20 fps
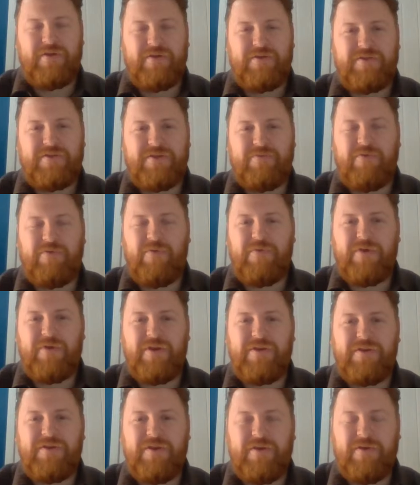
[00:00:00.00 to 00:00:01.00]
So what we're going
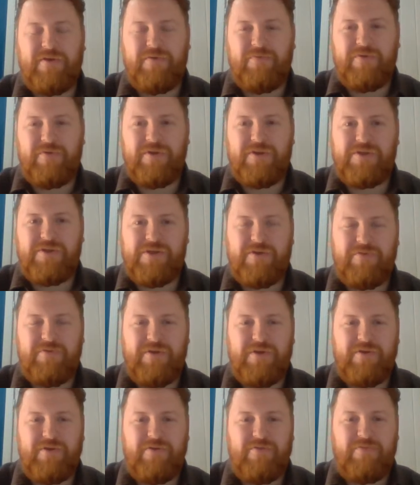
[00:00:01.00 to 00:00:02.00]
to do, we're going to show
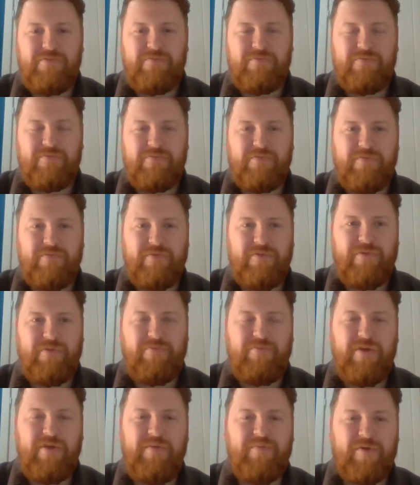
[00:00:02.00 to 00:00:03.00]
you
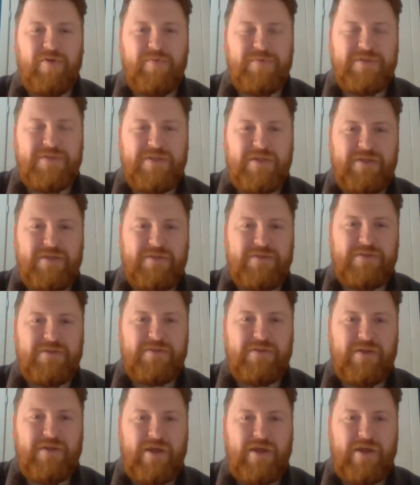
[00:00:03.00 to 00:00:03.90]
three properties,